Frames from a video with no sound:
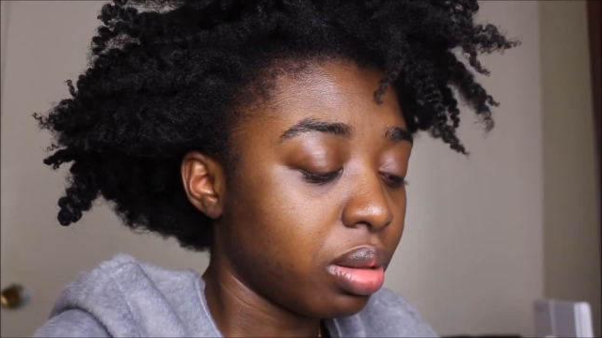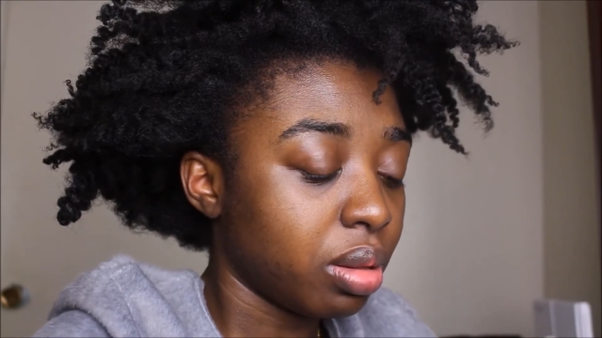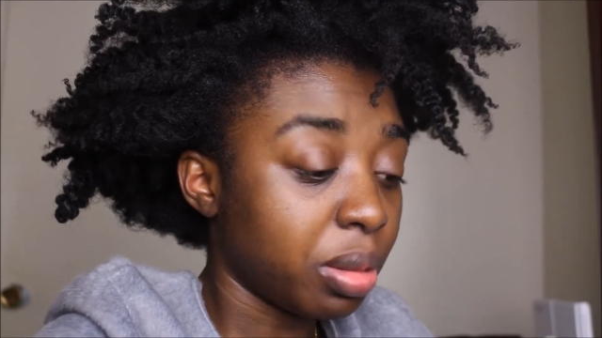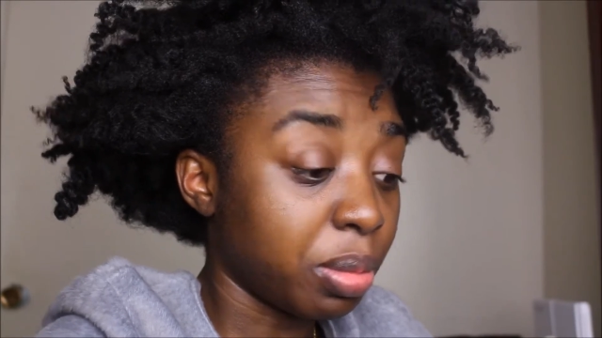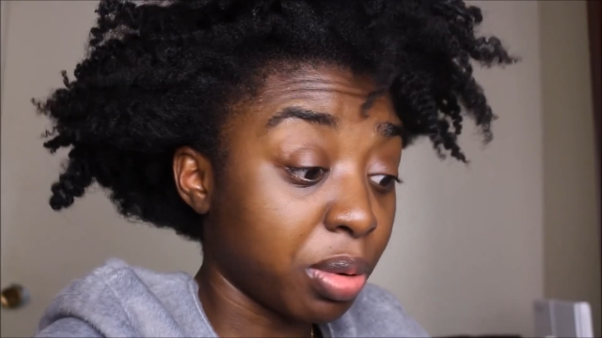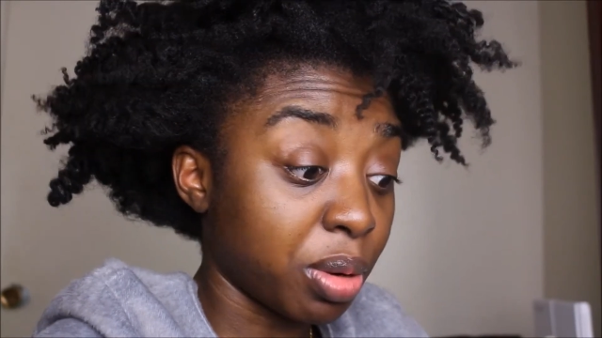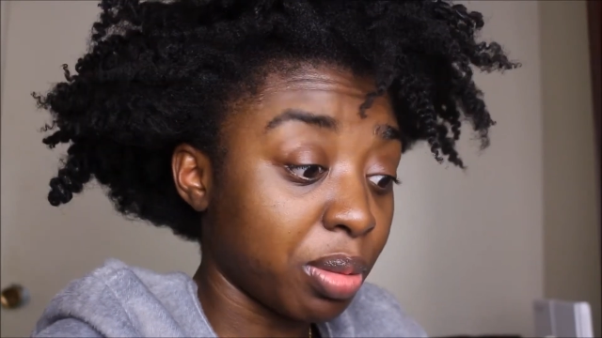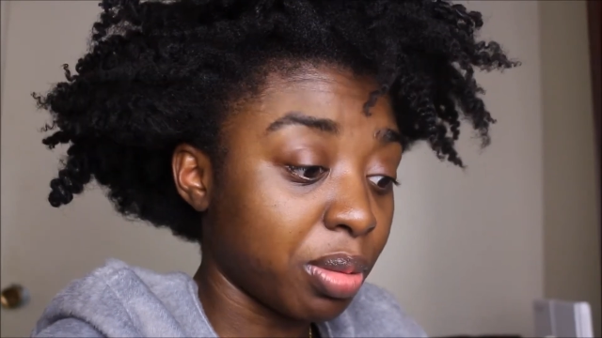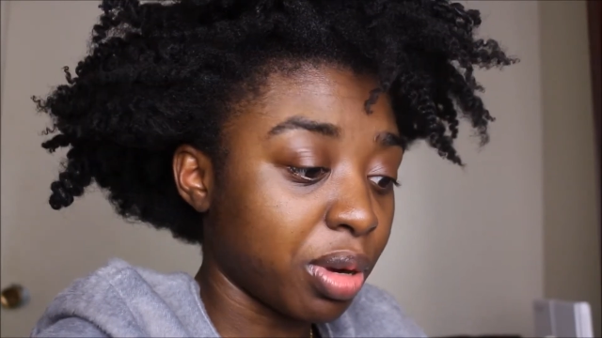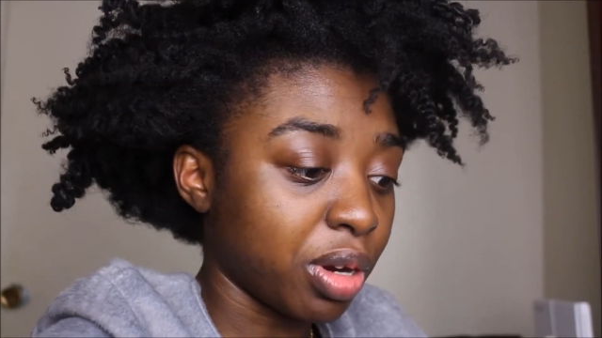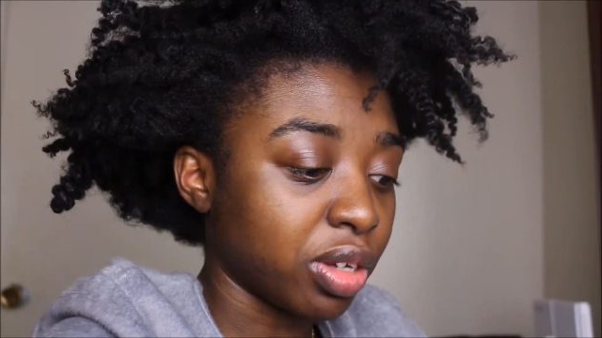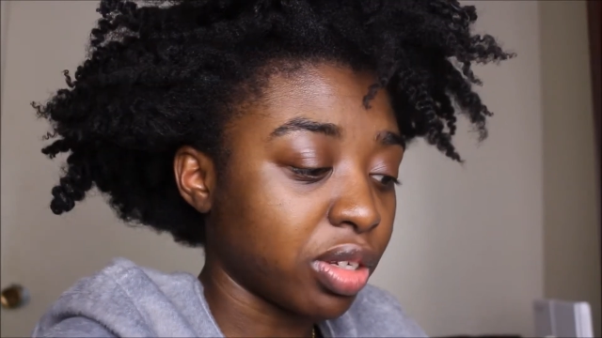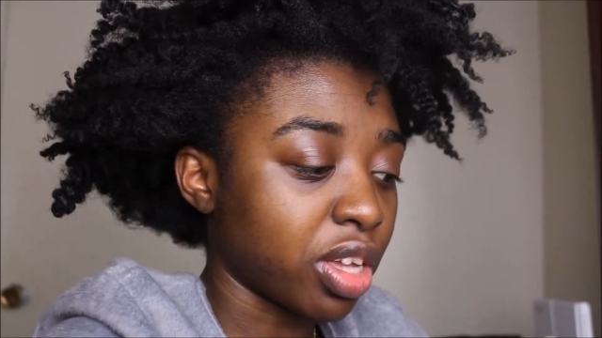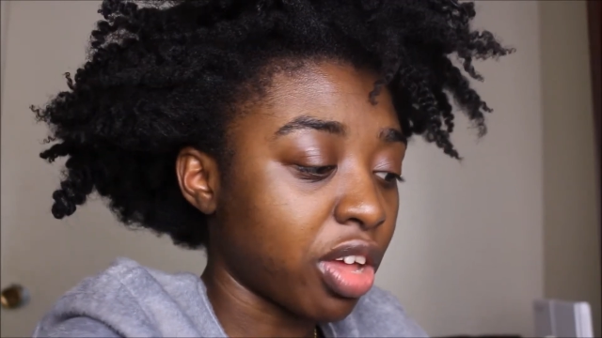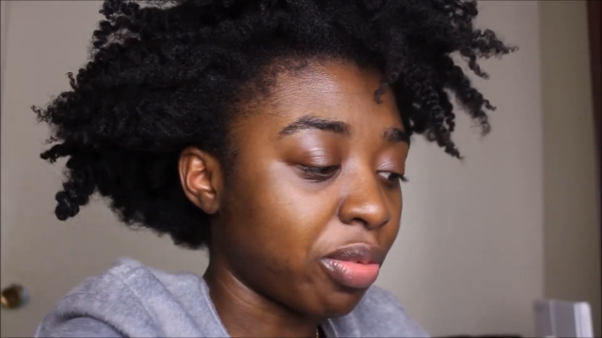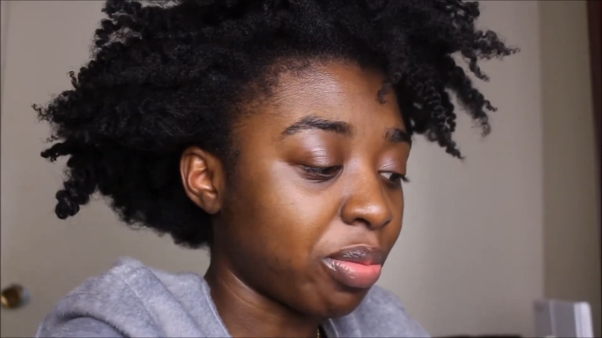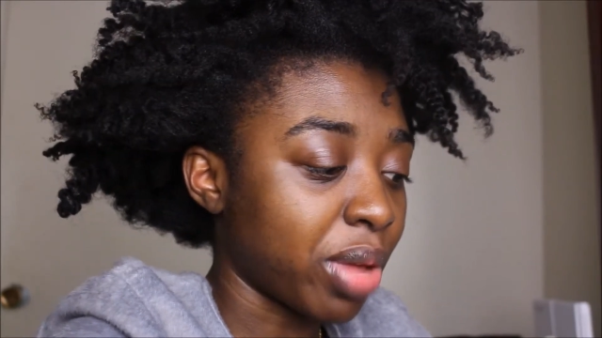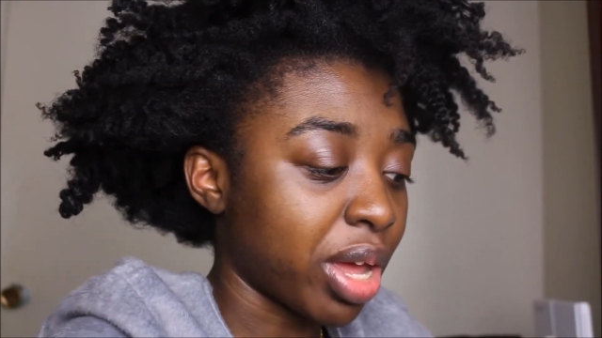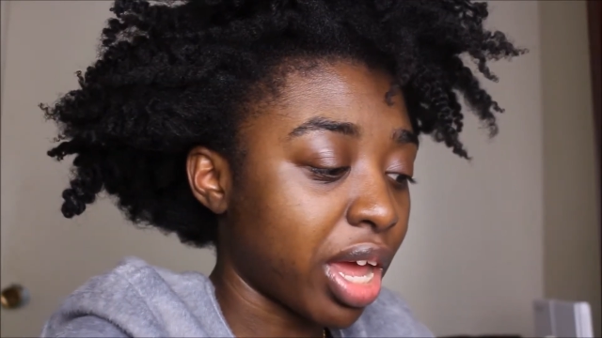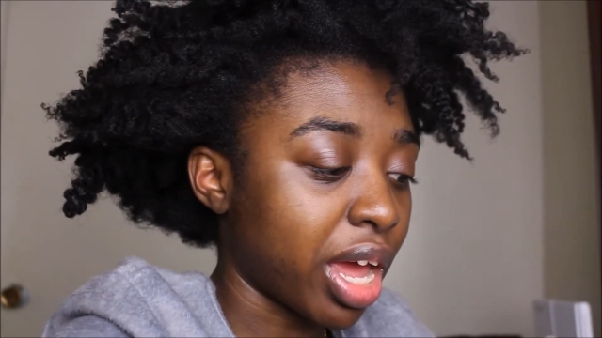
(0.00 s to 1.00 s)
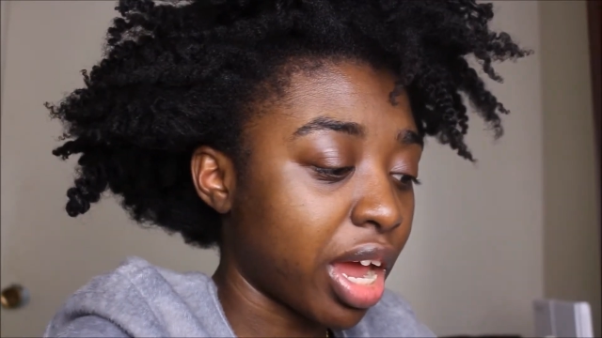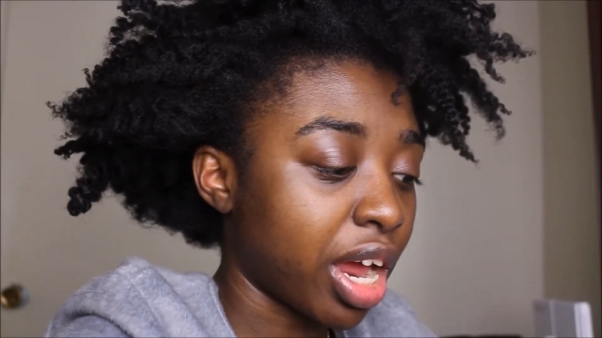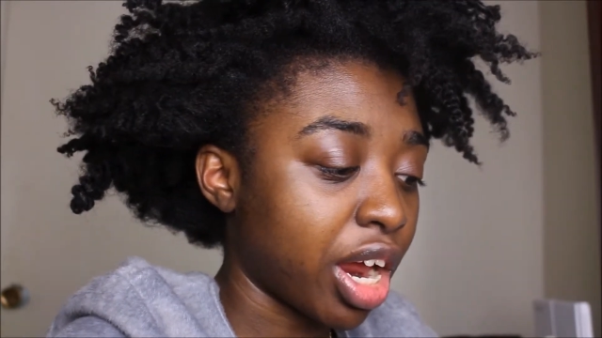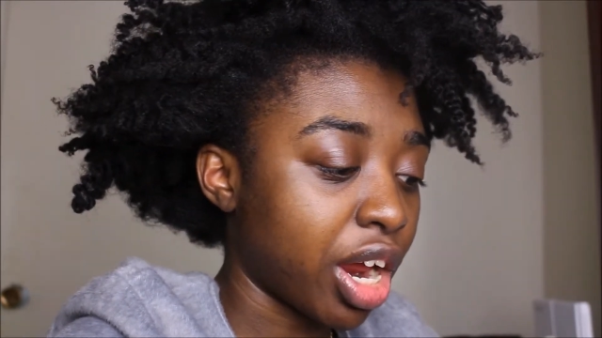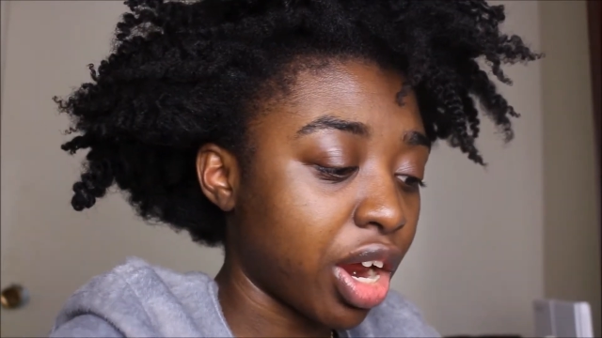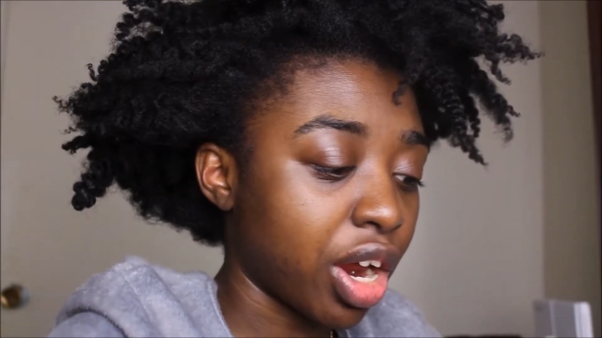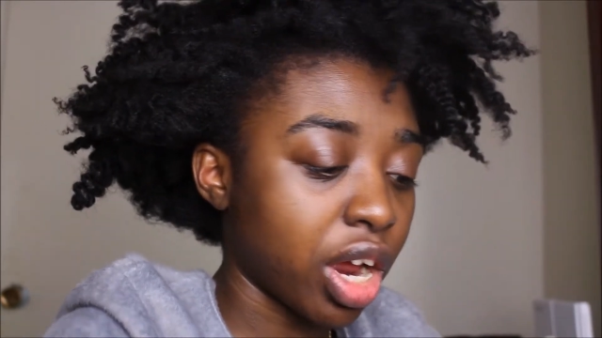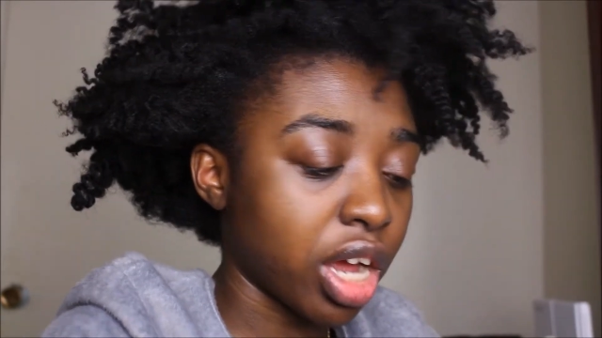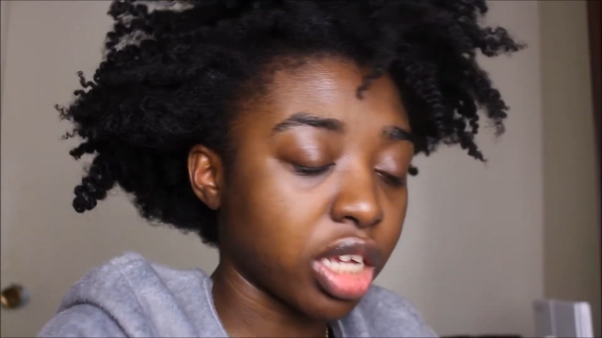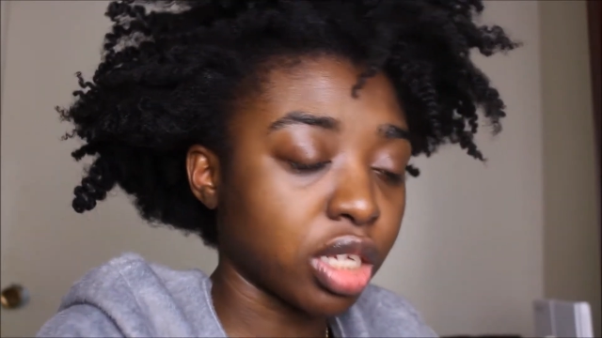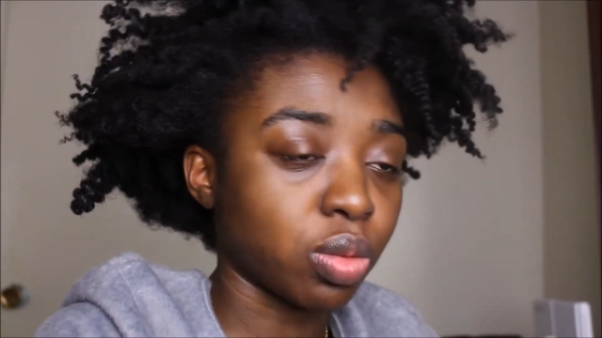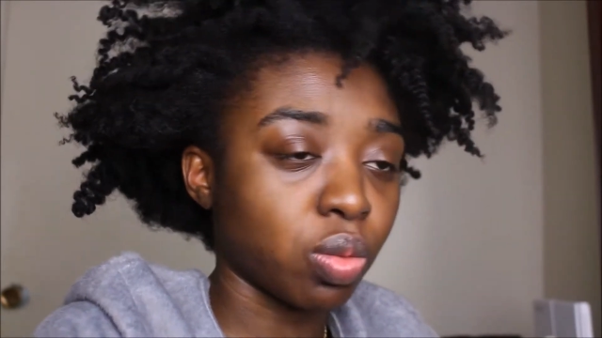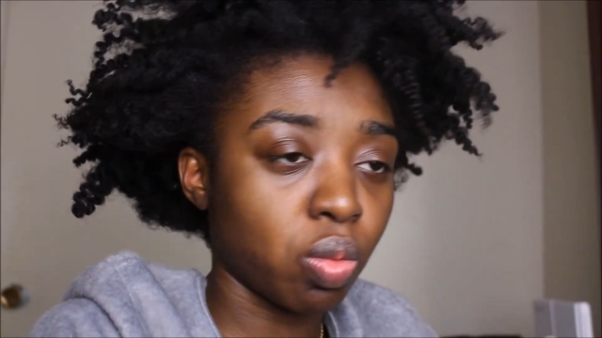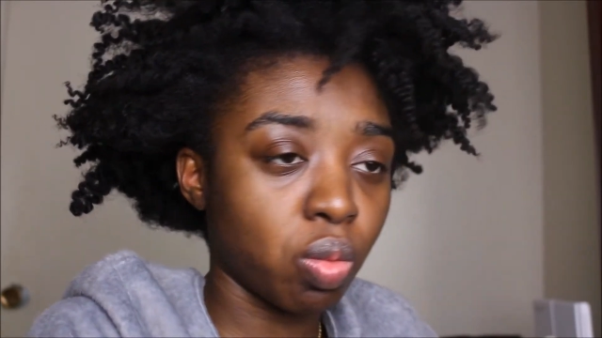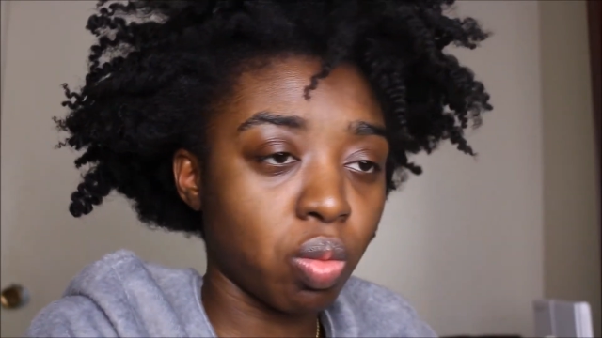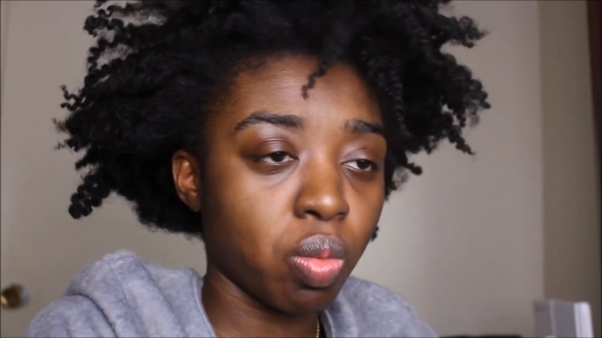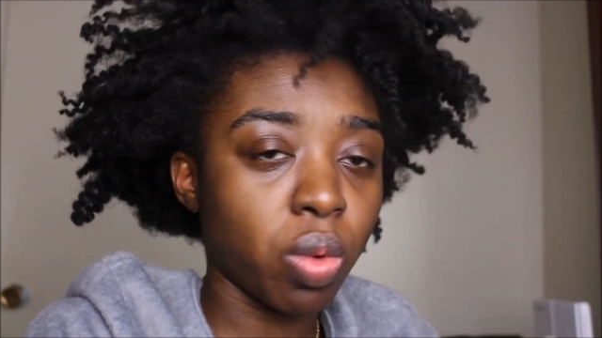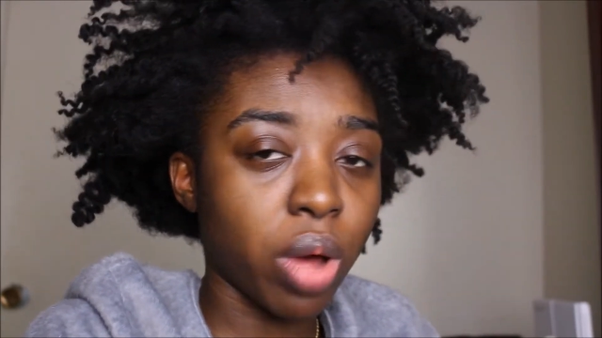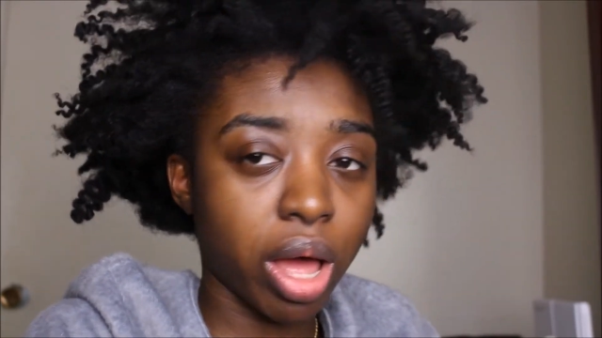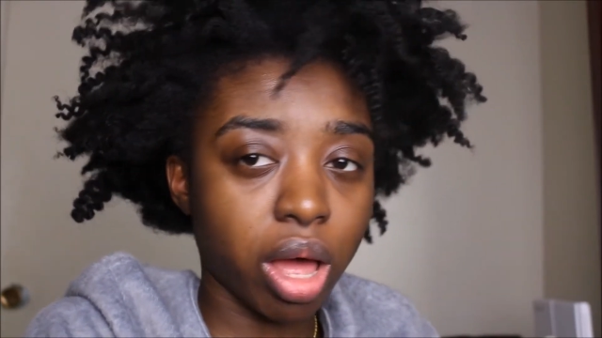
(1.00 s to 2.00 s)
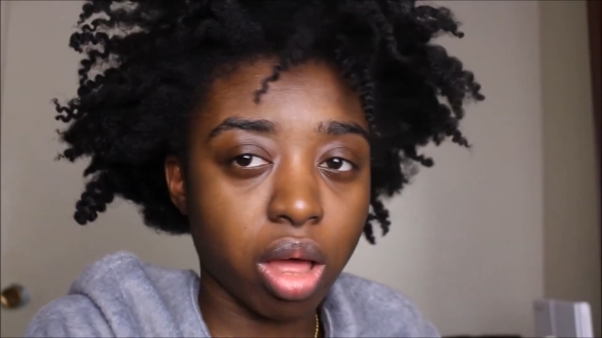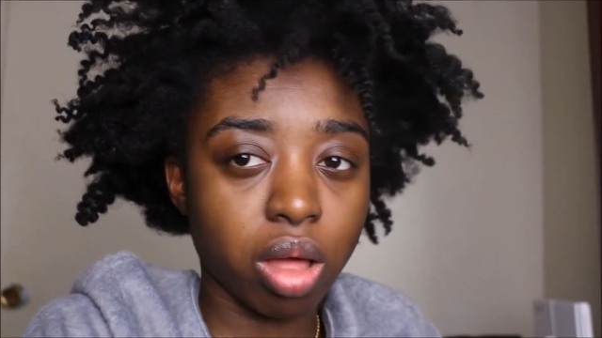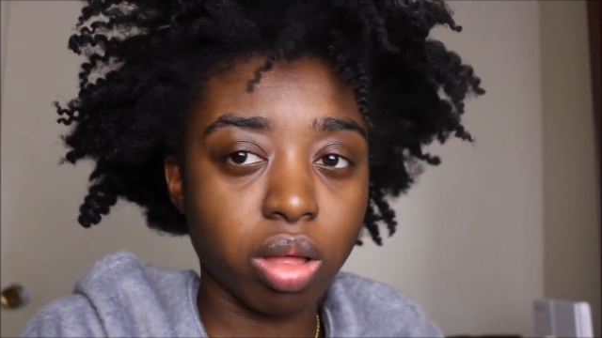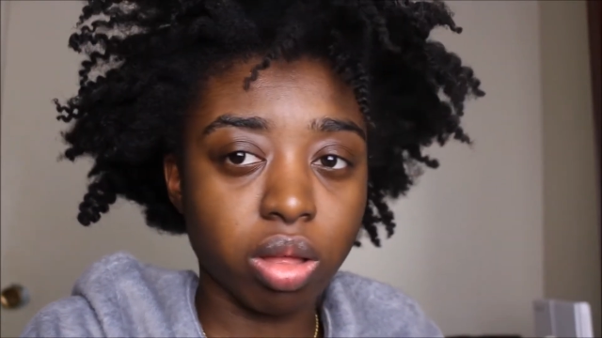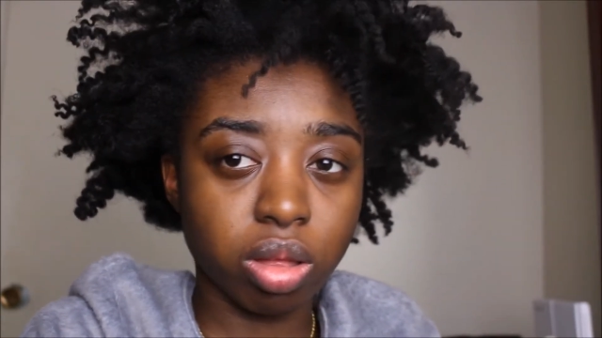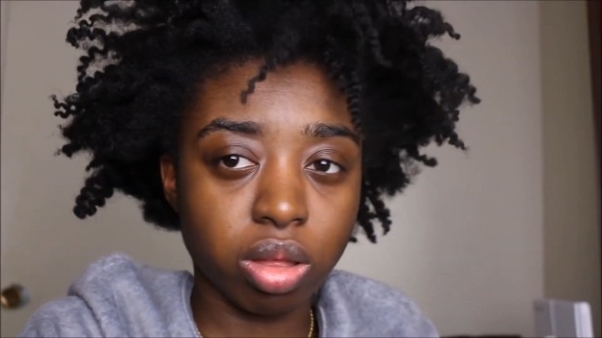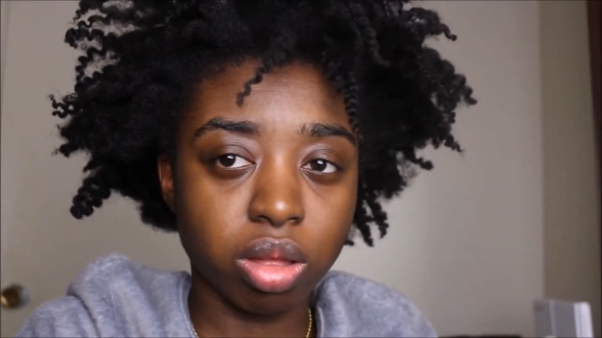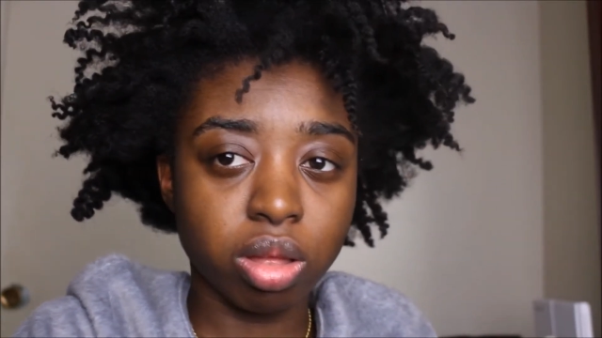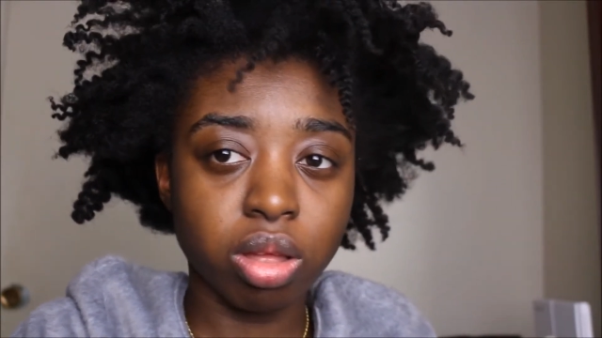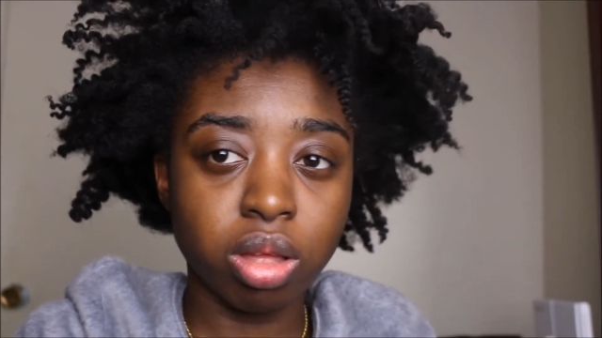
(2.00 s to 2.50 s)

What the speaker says: the perimeters of my hair as well.